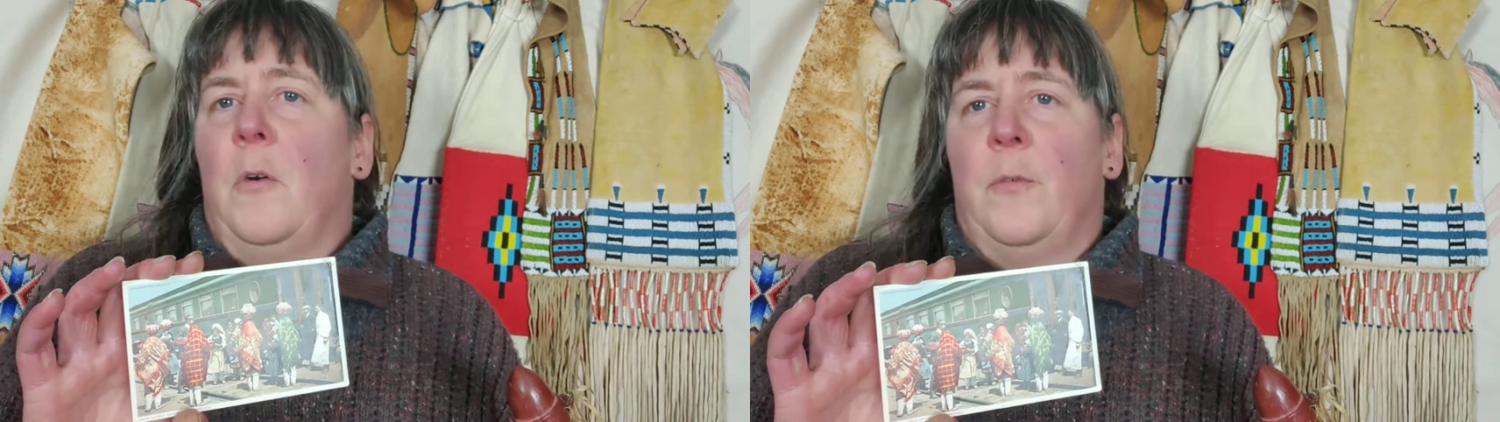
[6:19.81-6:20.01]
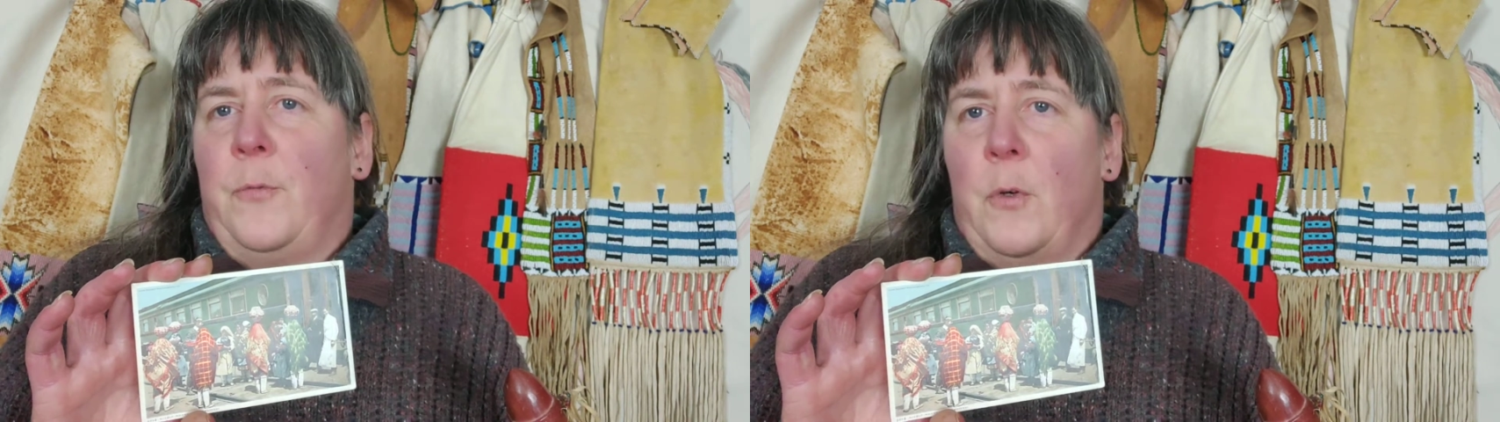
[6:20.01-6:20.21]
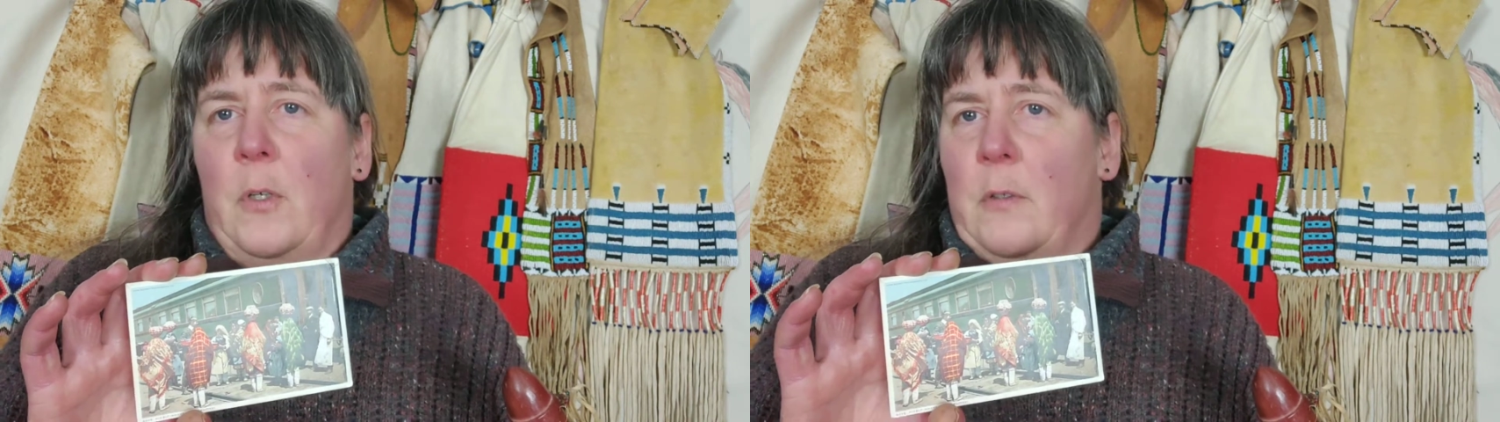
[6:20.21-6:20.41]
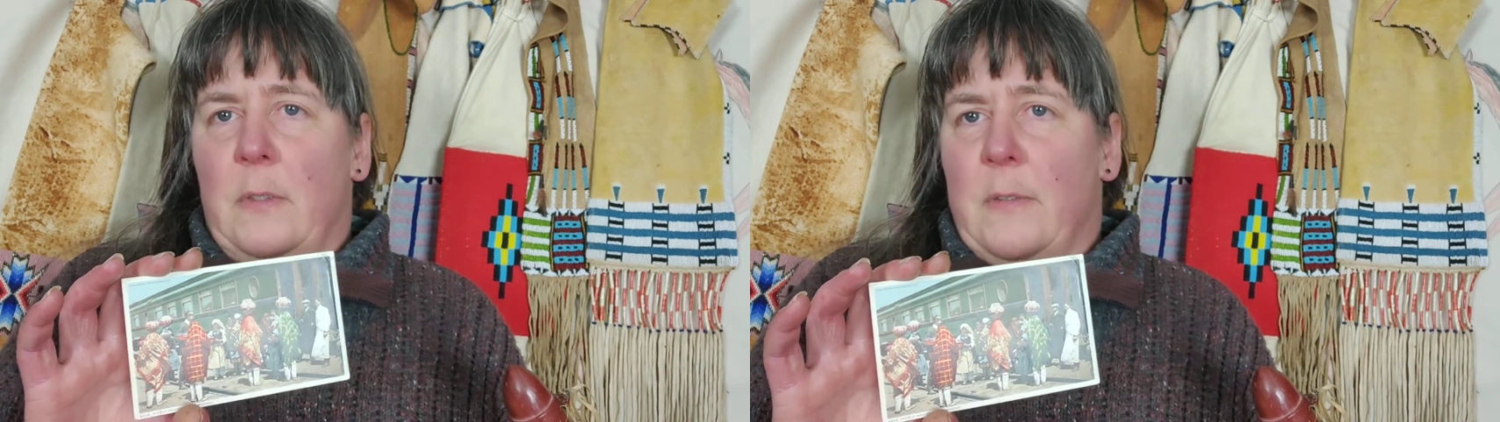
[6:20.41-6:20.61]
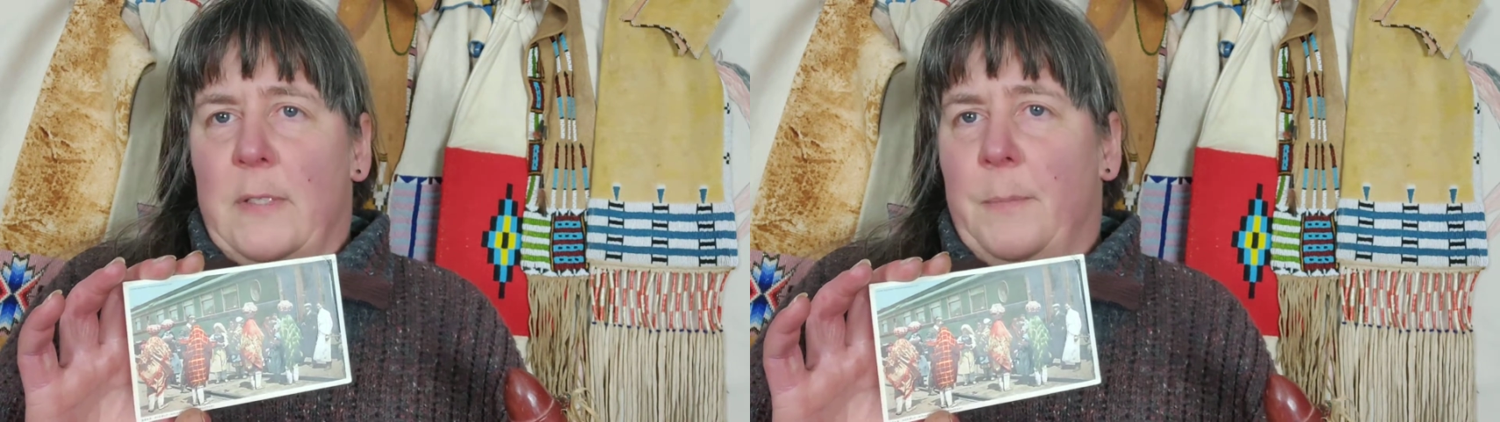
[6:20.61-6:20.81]
for
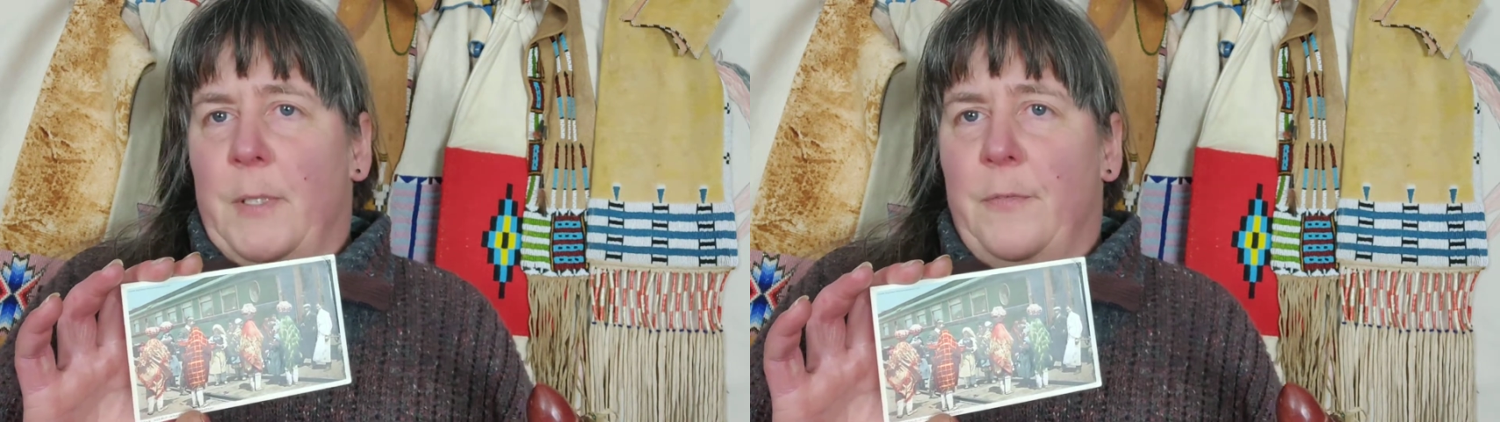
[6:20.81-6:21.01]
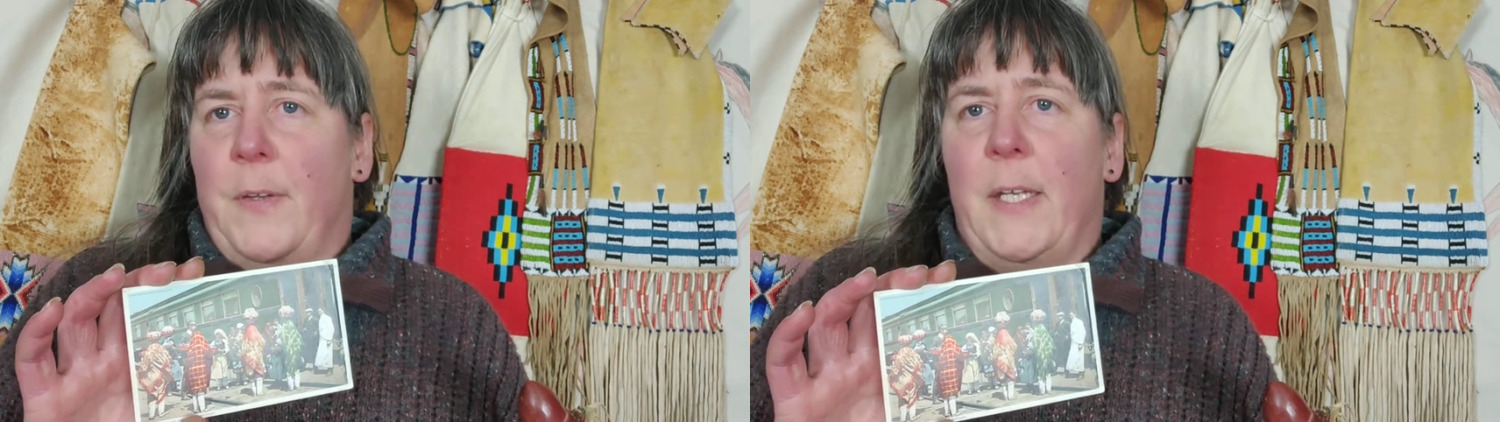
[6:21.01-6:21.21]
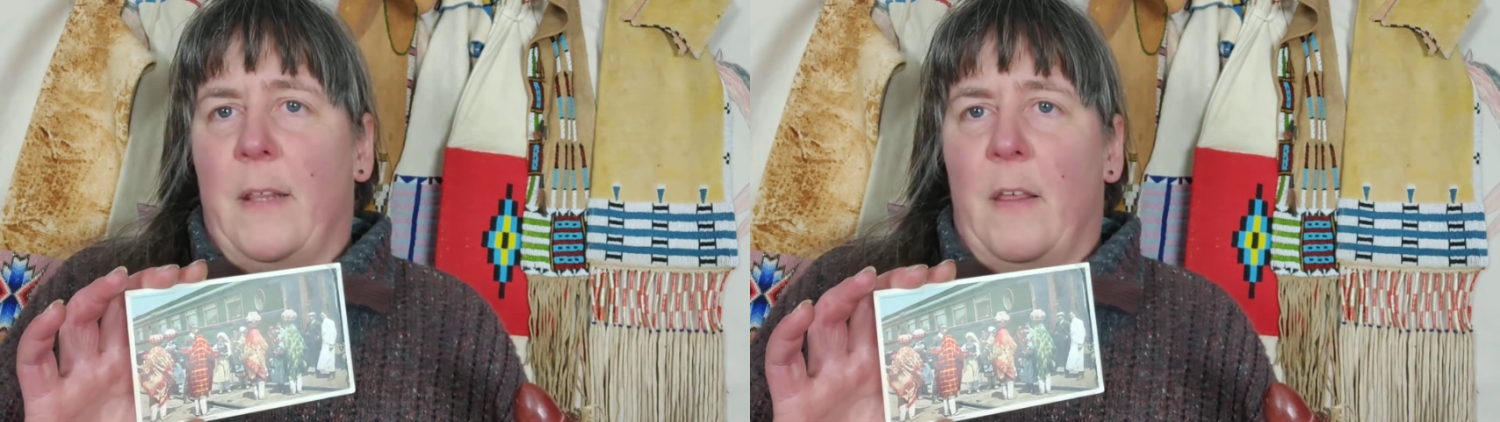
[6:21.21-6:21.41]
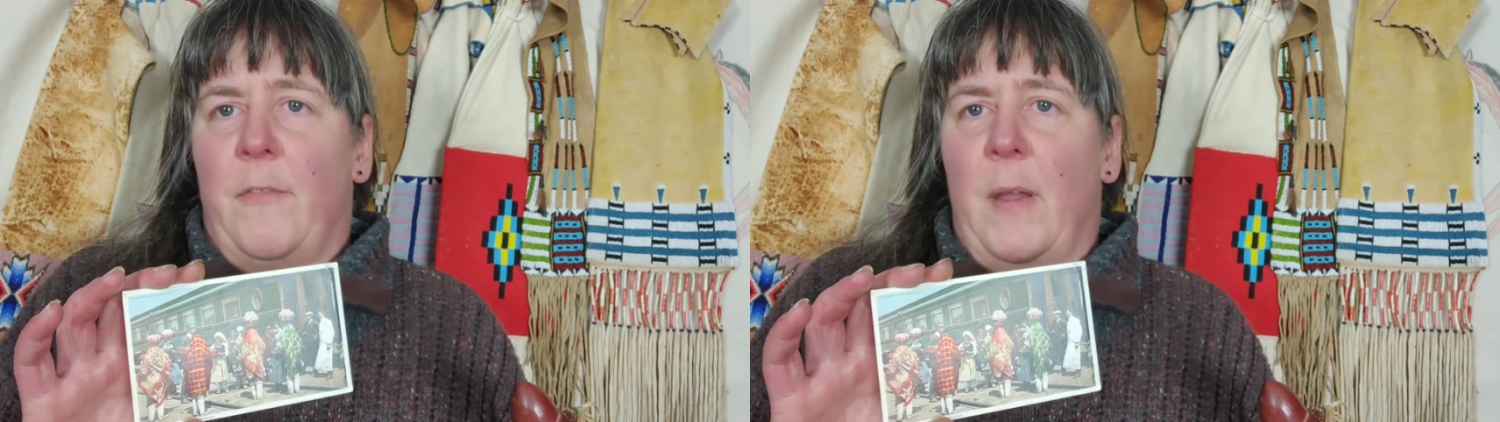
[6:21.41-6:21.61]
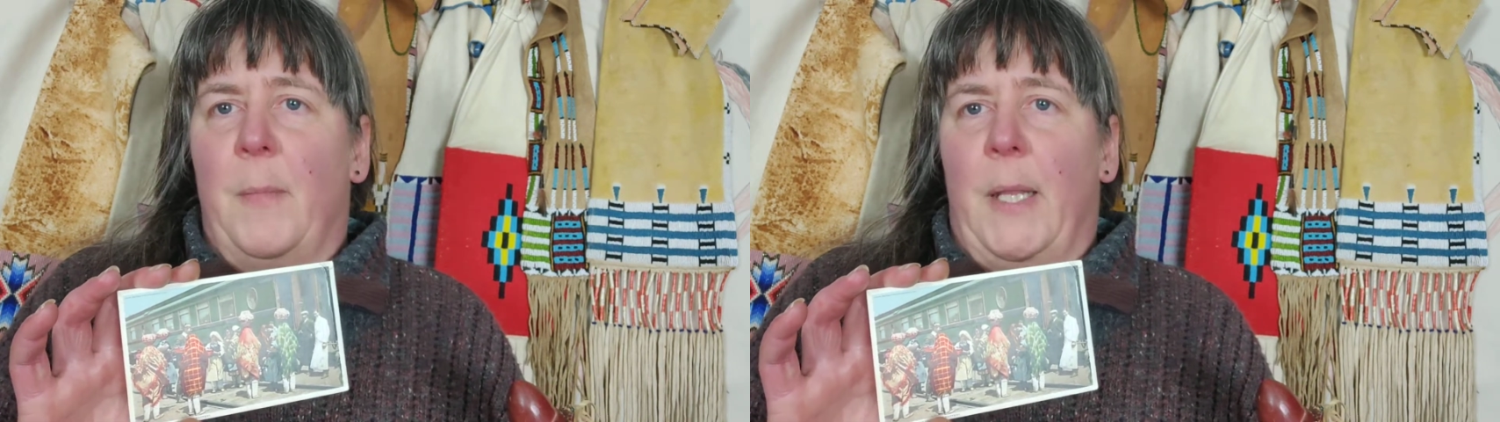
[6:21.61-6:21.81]
simply feeding their
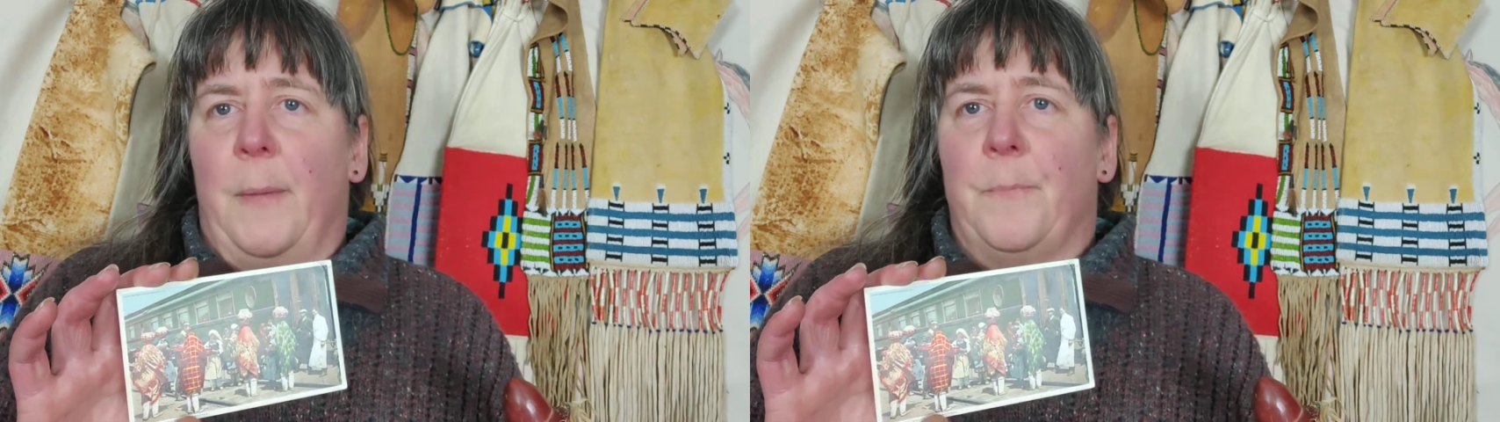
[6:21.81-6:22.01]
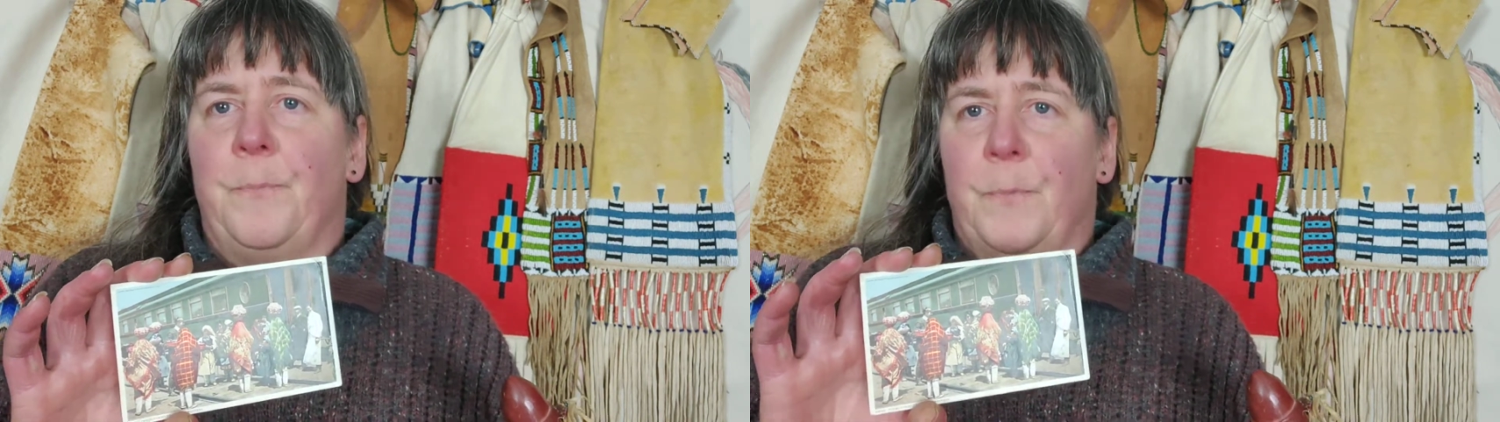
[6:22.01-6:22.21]
family